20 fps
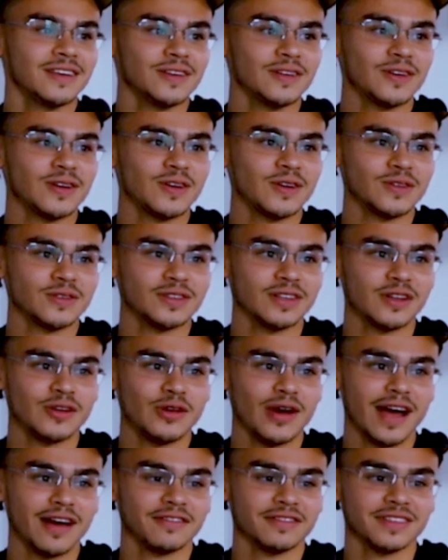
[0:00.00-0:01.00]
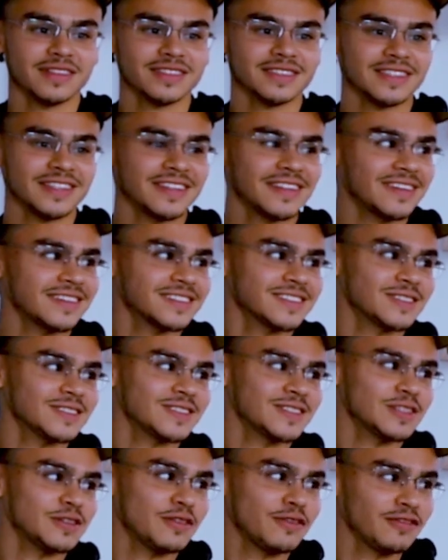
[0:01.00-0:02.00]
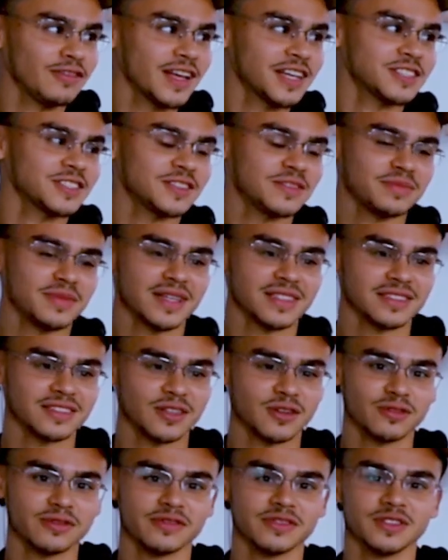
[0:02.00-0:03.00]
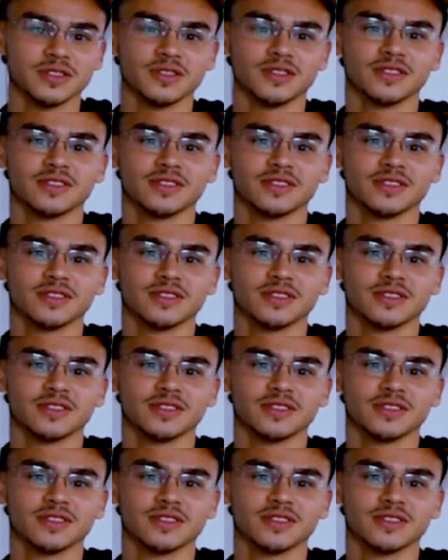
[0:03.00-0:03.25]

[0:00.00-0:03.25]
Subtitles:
You know, the graphic. Yeah, it's just a reflection of myself. So,